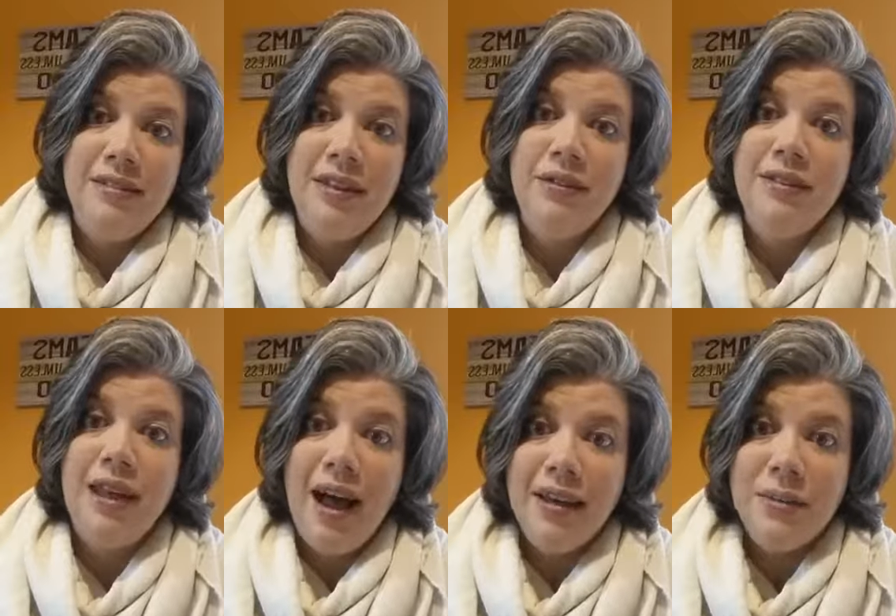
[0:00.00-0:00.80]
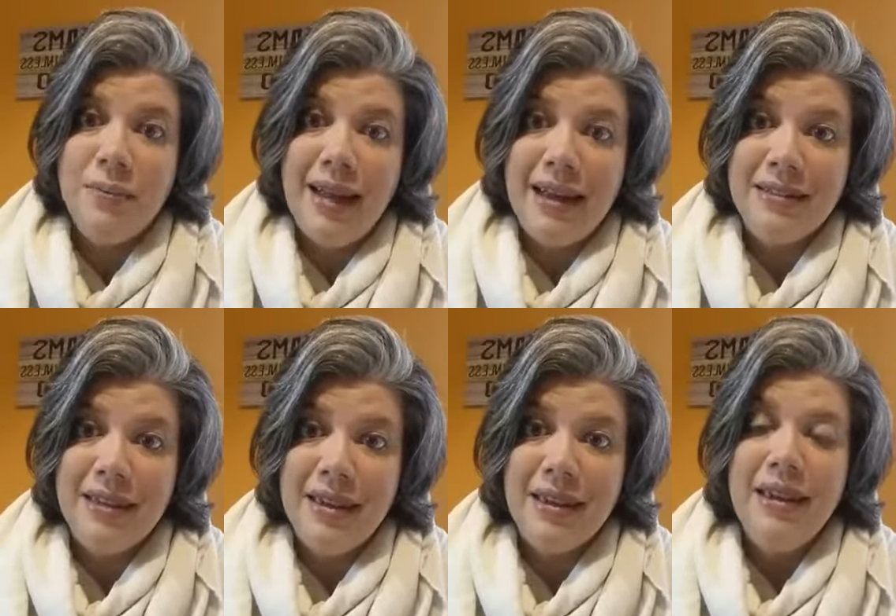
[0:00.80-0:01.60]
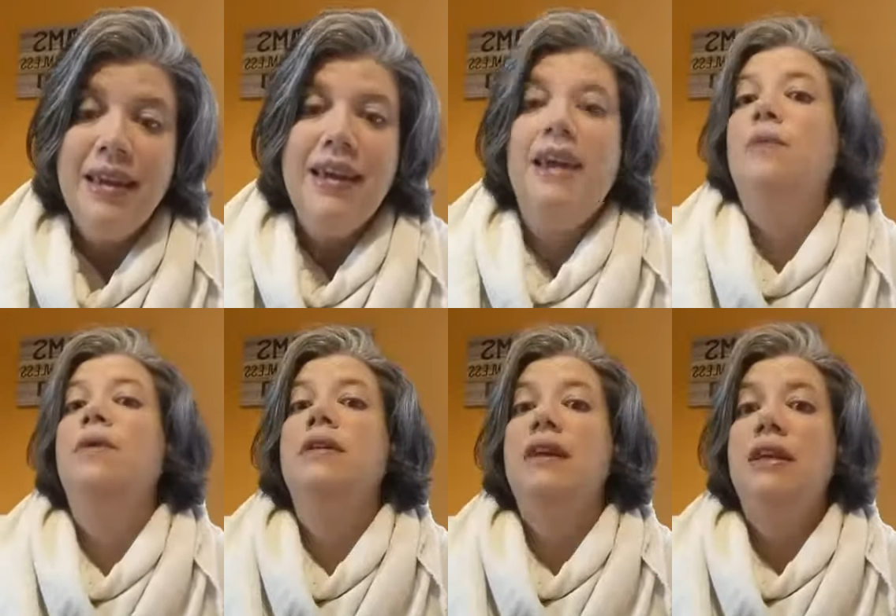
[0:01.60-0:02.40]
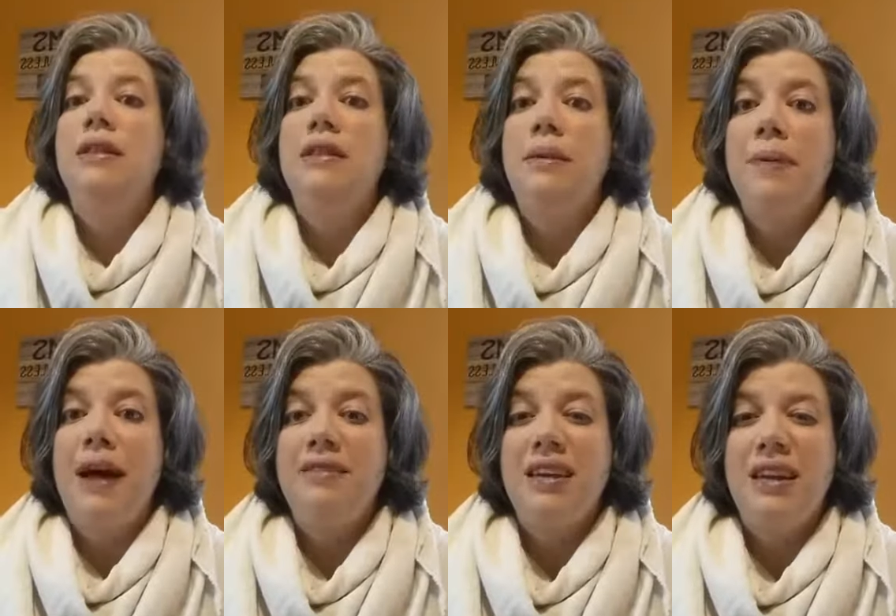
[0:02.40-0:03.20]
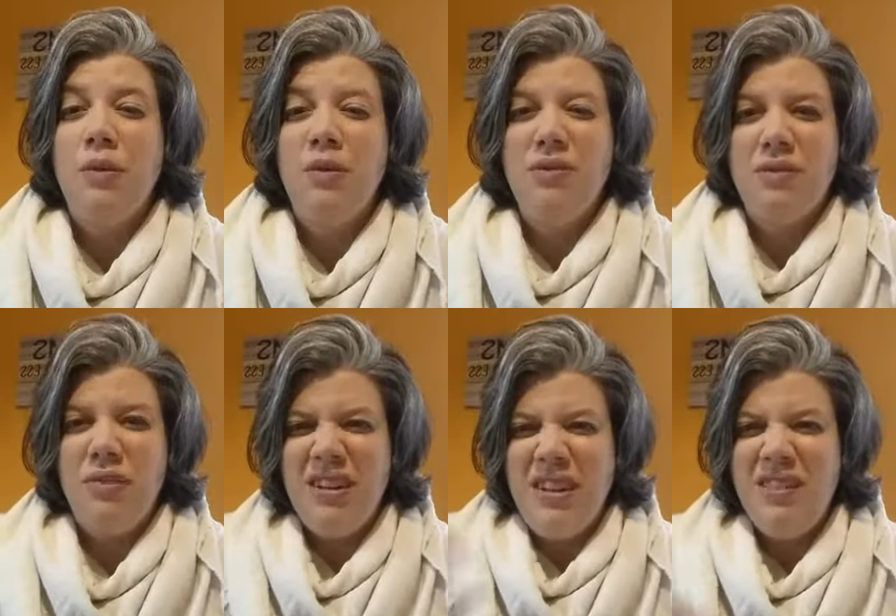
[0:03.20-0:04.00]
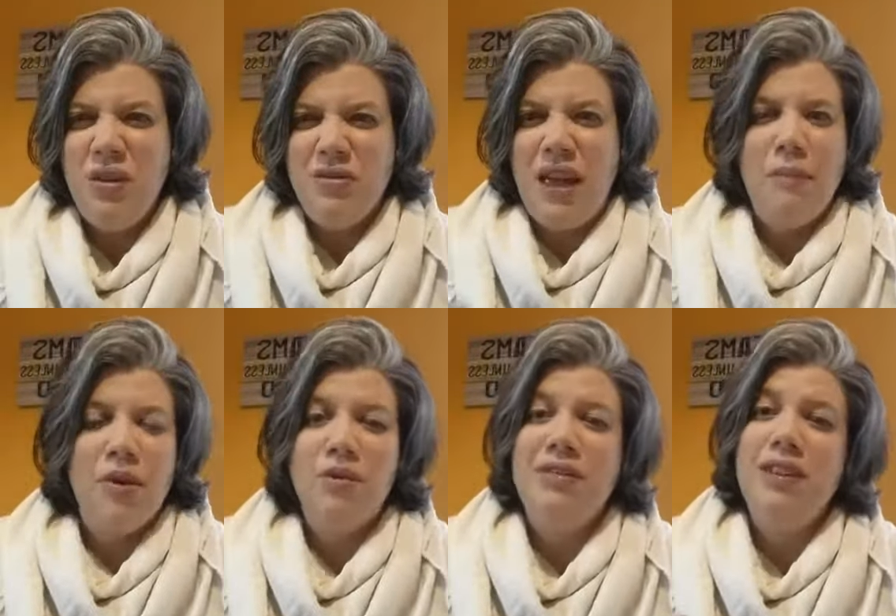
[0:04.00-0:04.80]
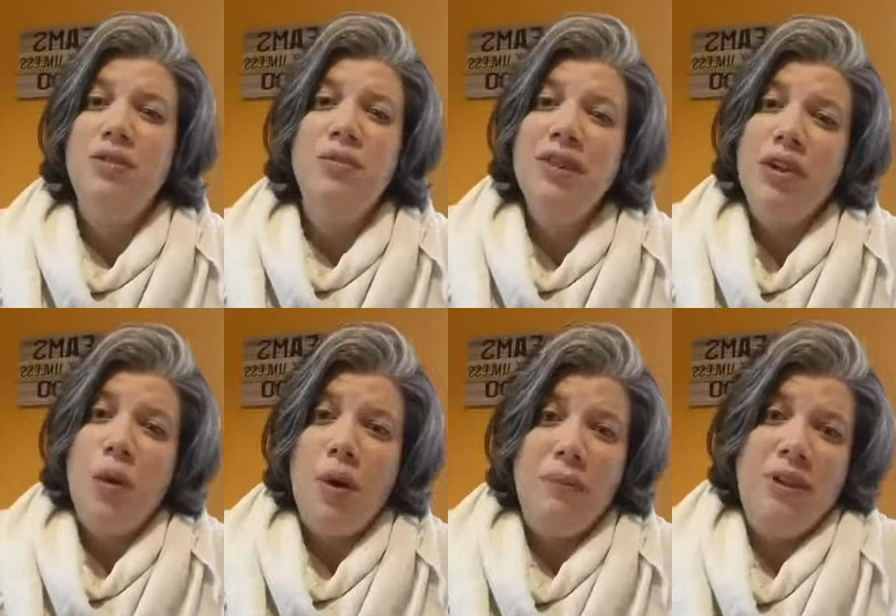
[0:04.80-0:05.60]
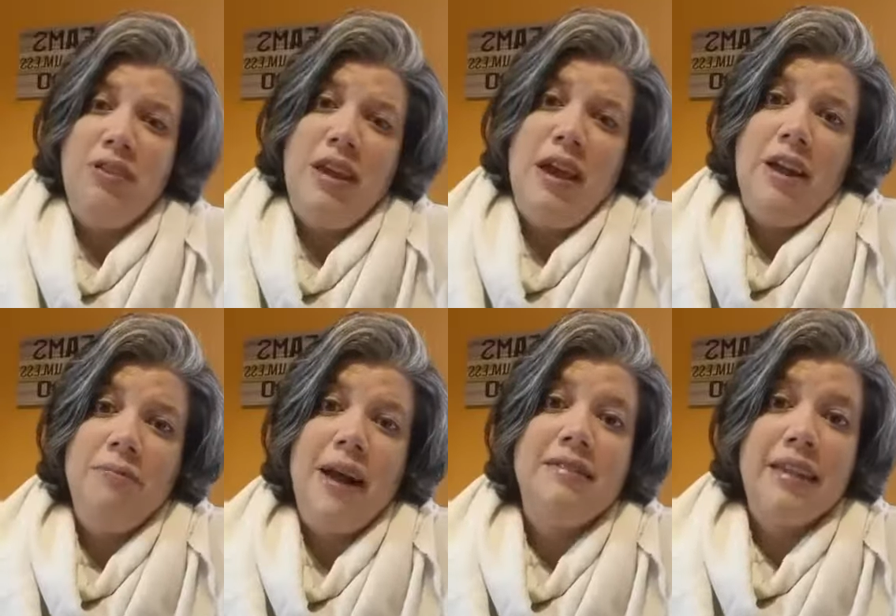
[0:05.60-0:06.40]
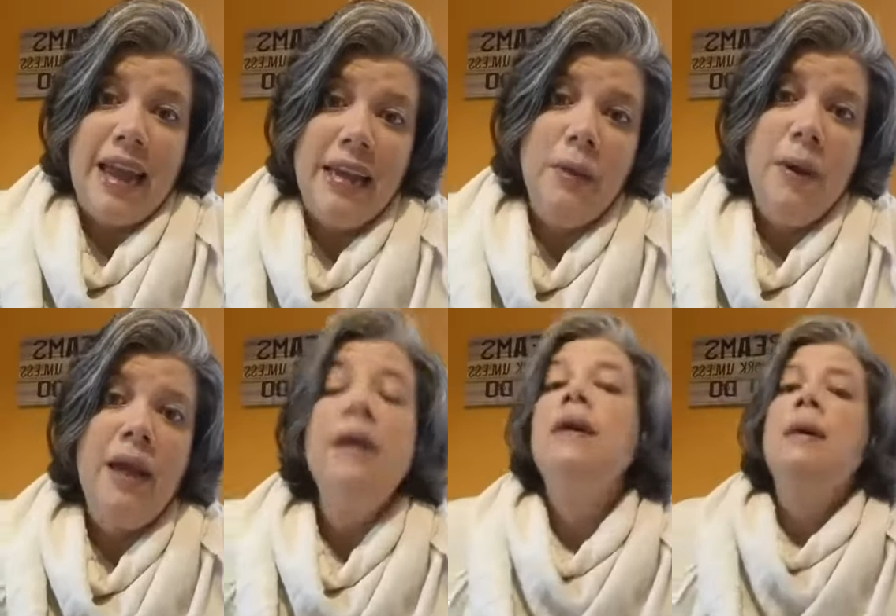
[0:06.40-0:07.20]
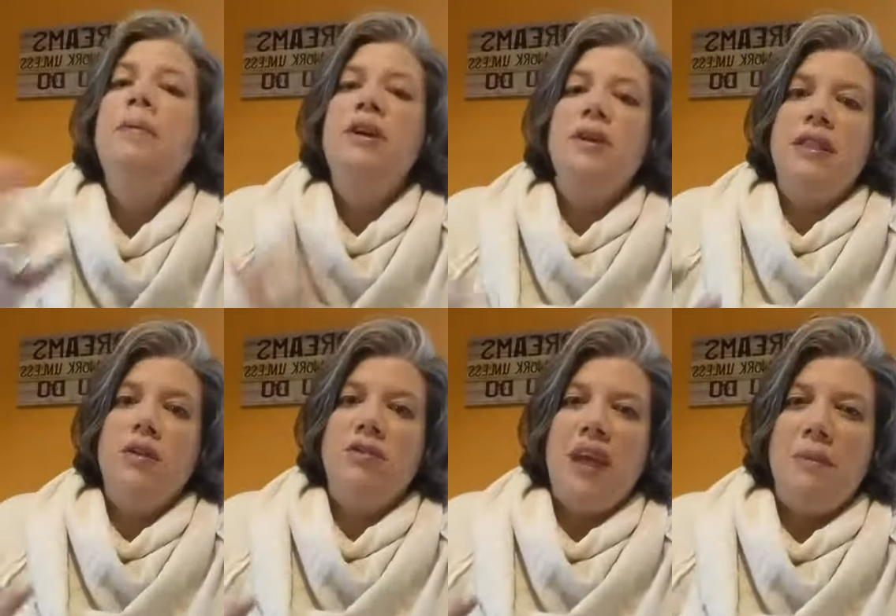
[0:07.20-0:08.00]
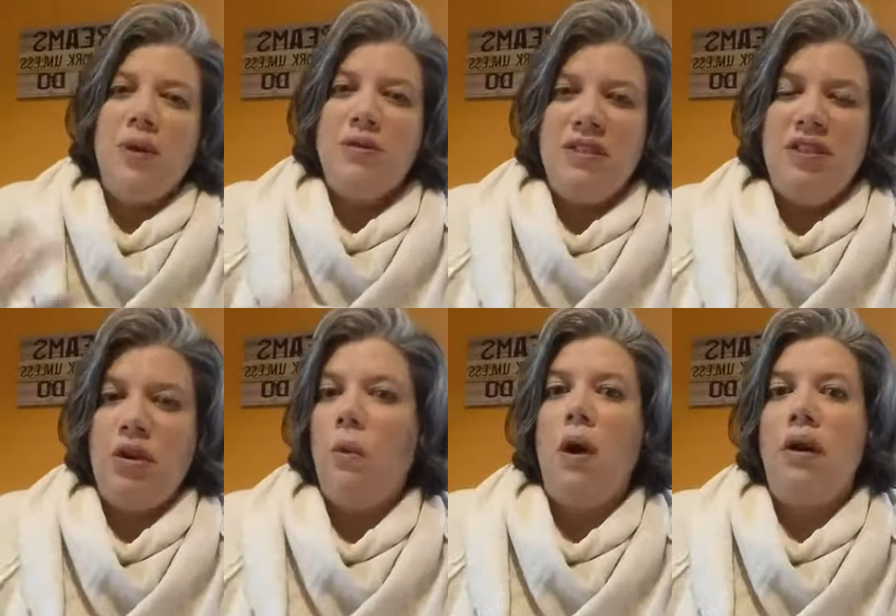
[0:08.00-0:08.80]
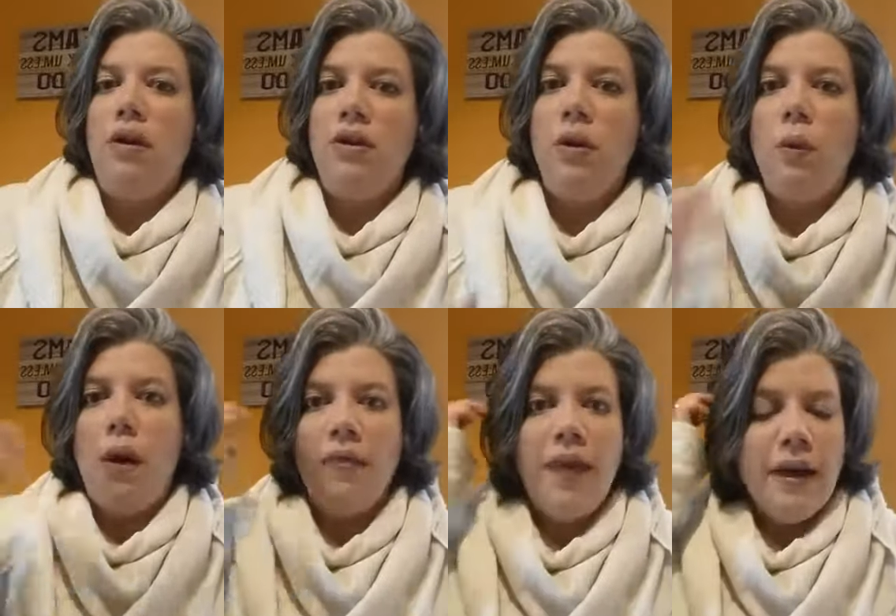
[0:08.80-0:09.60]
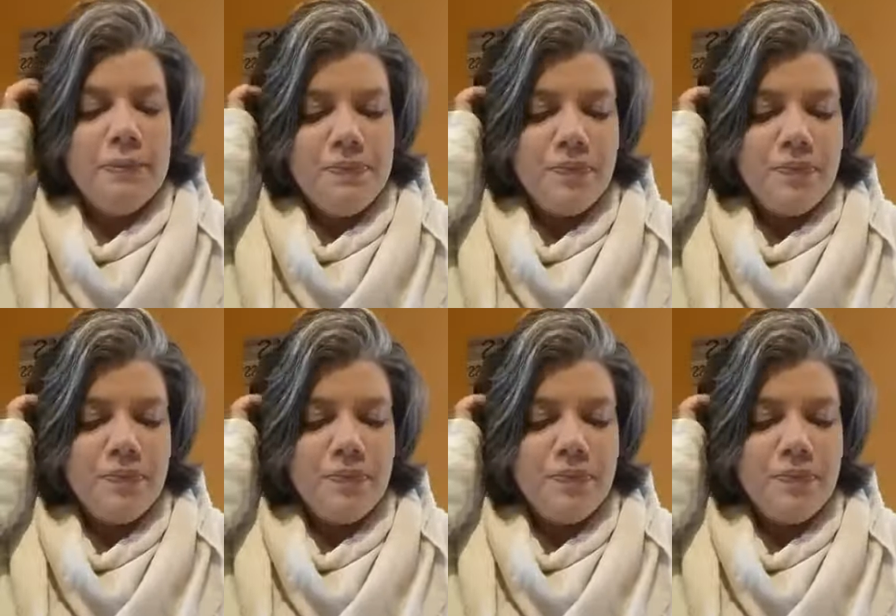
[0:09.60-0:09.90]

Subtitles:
steel, not plastic. It will eat the plastic and it will release those chemicals that you really don't want to be drinking out of plastic anyway, but you'll get those chemicals into your water and you don't want that.